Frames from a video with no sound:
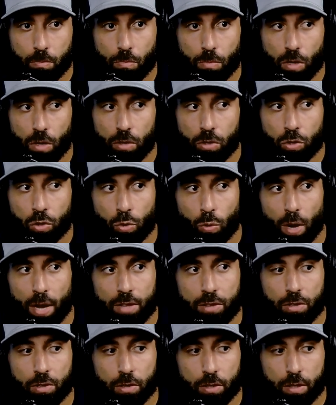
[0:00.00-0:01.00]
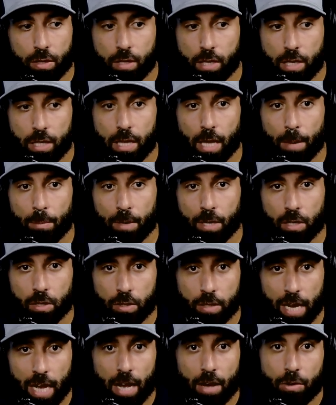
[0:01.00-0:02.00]
it's crazy to see that
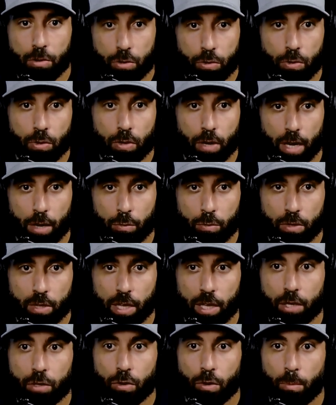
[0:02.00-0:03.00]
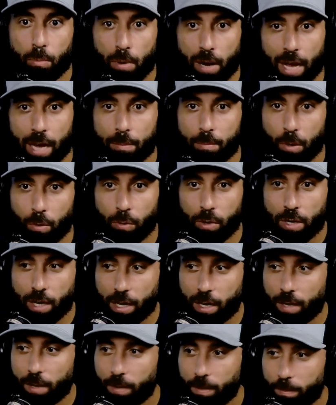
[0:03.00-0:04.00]
because now you're, like we said, you're a black belt. We're
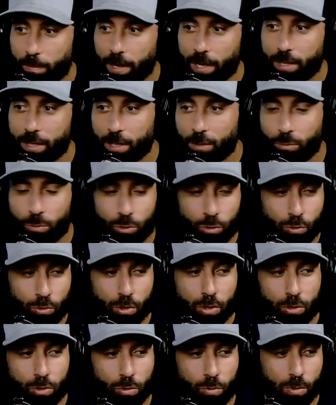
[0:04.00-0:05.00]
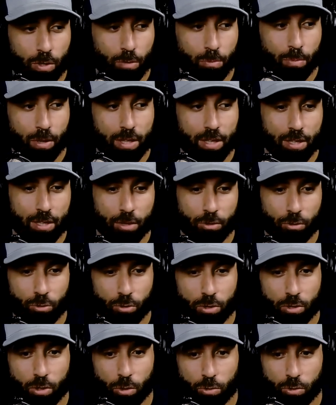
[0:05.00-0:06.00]
going to mix this with jiu-jitsu because business and
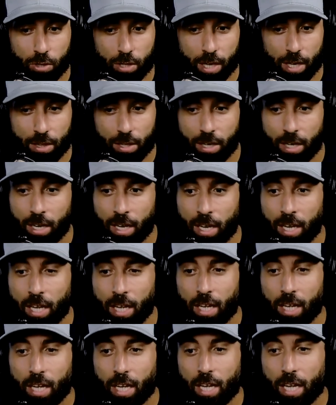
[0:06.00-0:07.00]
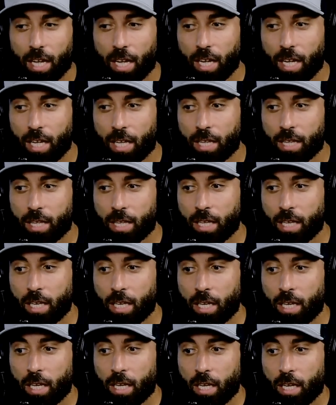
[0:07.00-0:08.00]
jiu-jitsu goes together. Is
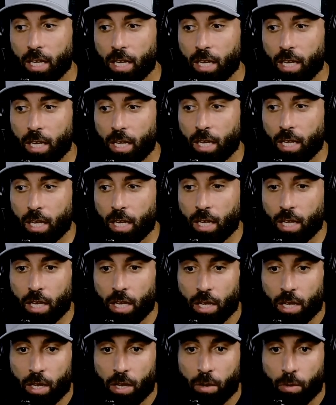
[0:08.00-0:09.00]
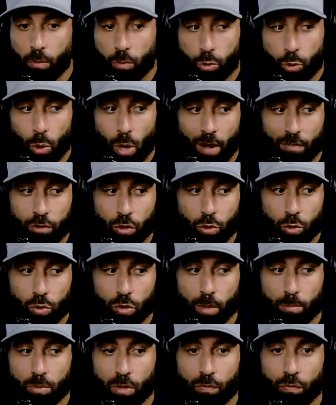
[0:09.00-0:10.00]
you have to do
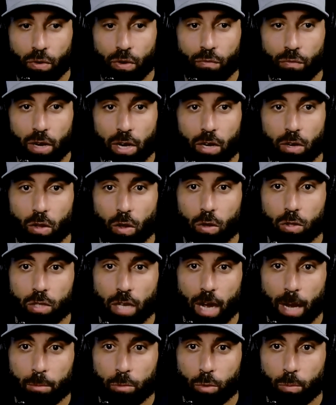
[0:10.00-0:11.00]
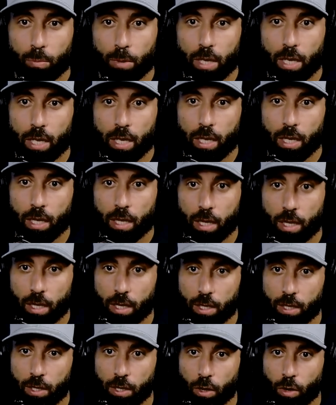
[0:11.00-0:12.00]
something for a very long time to be,
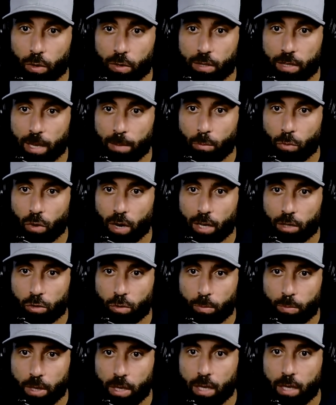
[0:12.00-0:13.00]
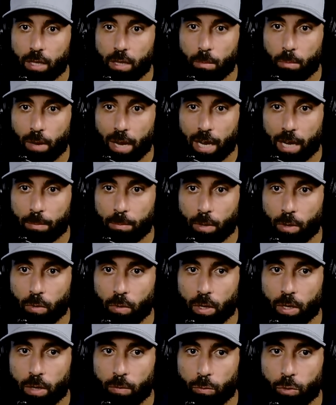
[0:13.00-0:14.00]
a samurai, to be the black belt.
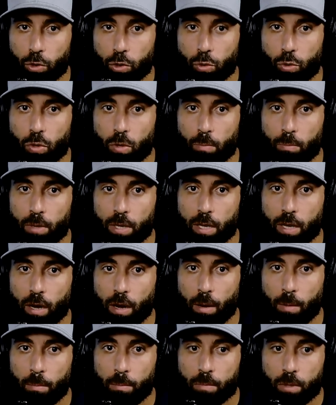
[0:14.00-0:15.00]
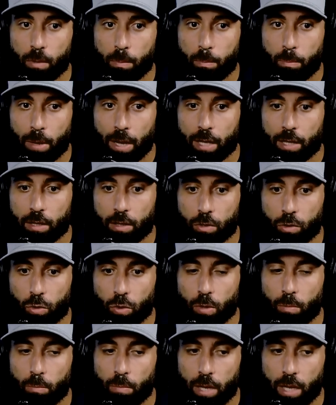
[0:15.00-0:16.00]
And when you can become the best you
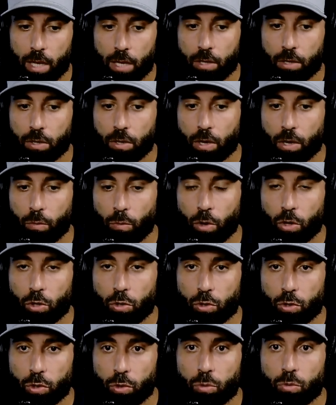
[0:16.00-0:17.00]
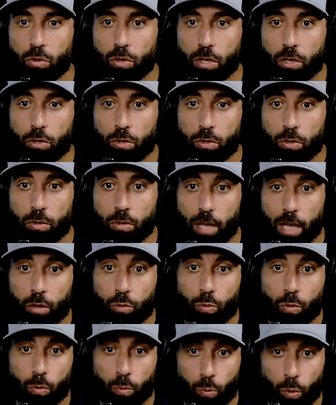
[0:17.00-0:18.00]
can be in what you do, then that's
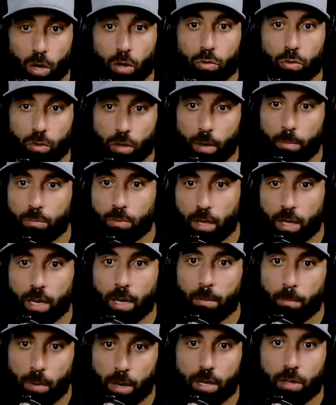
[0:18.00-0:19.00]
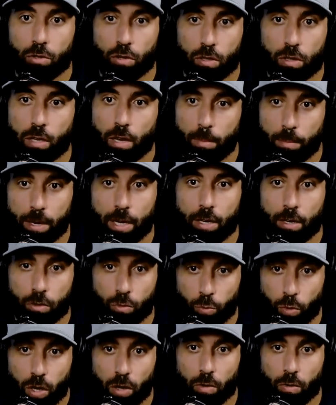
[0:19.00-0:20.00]
where wealth comes in and money starts coming in as
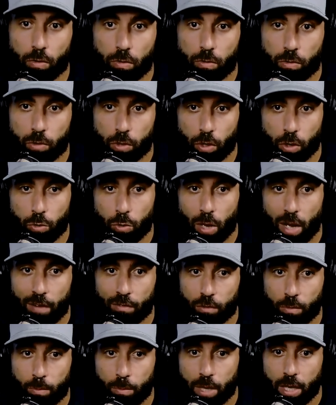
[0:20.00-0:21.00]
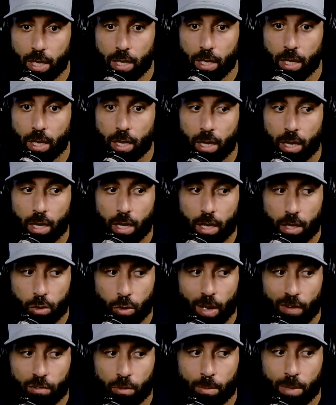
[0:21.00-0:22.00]
well. You have to be
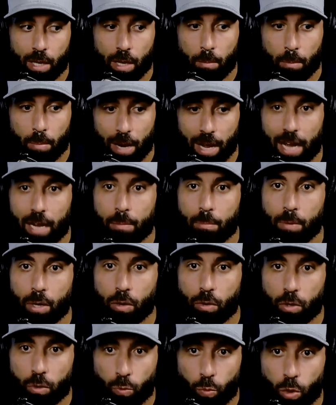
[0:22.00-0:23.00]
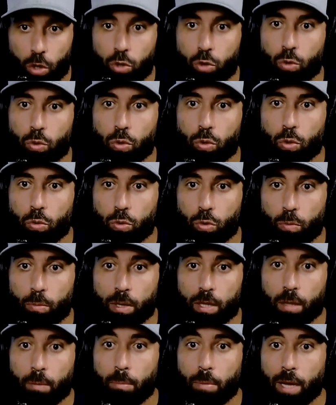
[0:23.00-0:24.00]
a black belt in what you do to
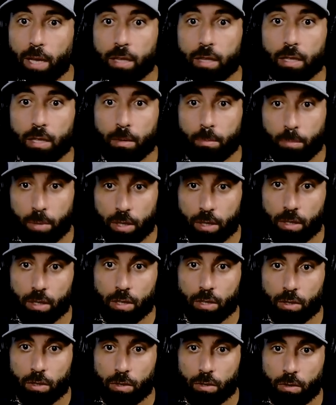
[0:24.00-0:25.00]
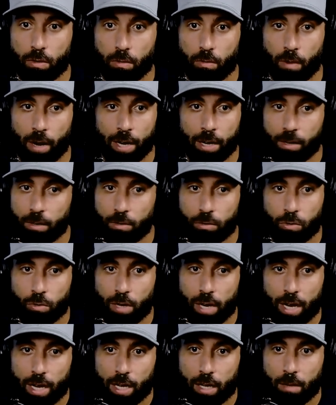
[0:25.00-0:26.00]
be the best in the business, right? You're
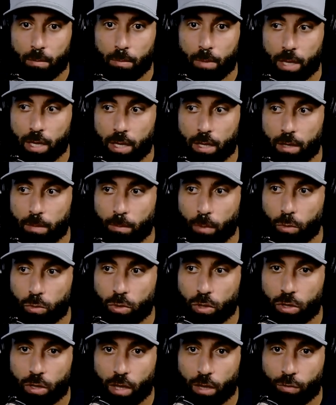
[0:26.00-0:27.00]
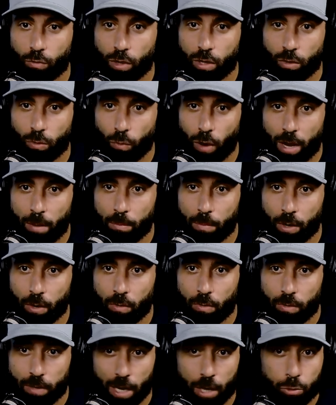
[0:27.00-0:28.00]
not going to be the most successful as a white
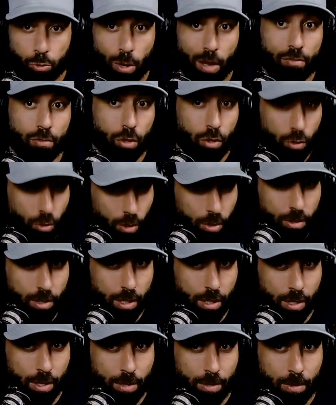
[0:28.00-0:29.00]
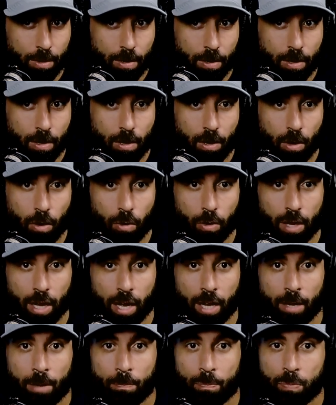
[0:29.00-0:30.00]
belt. Now you have to start there,
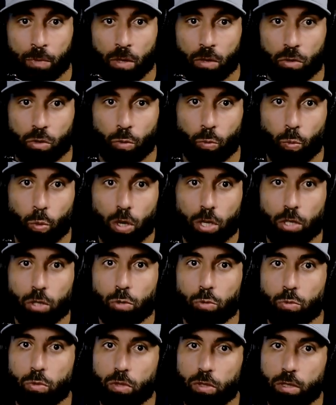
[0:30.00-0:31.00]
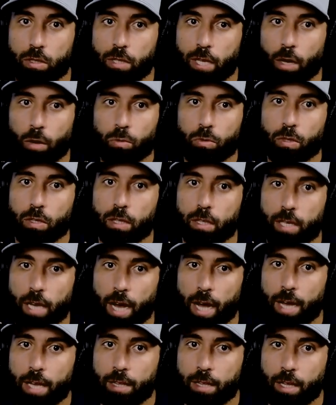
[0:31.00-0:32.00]
okay? So what do you tell these
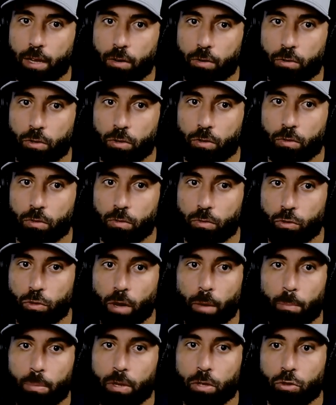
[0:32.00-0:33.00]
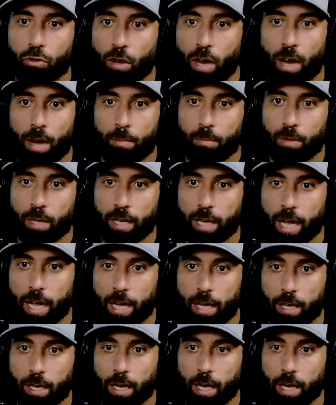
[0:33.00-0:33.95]
guys that are just jumping jobs? Like, hey,